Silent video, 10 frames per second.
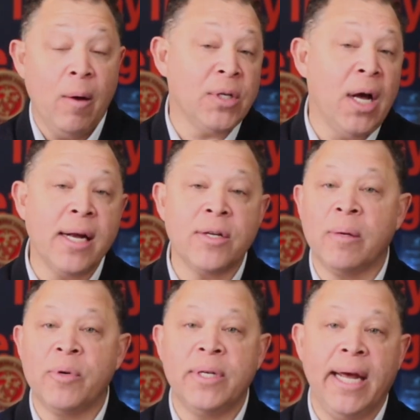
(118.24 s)
It was a hot
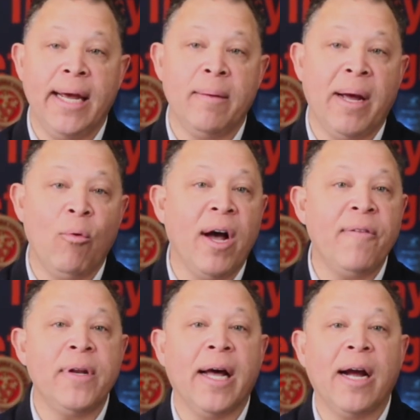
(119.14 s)
summer day, and my
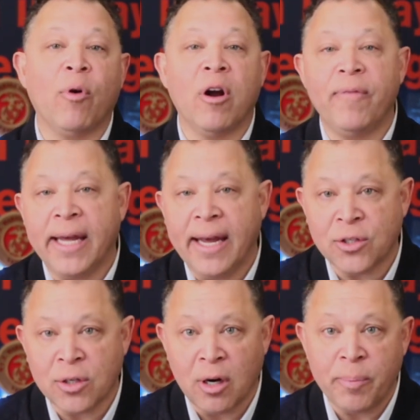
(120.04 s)
wife and I were on
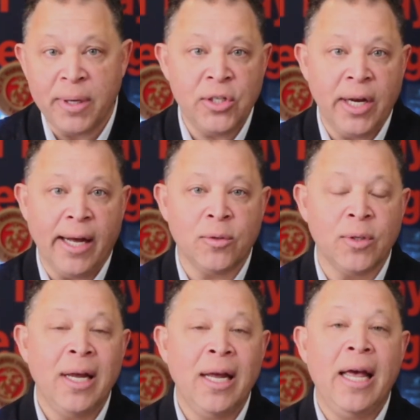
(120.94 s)
vacation at our beach
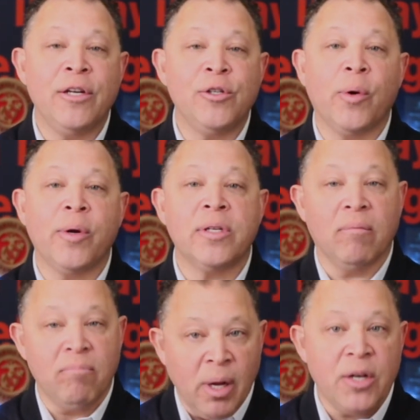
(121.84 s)
house, enjoying some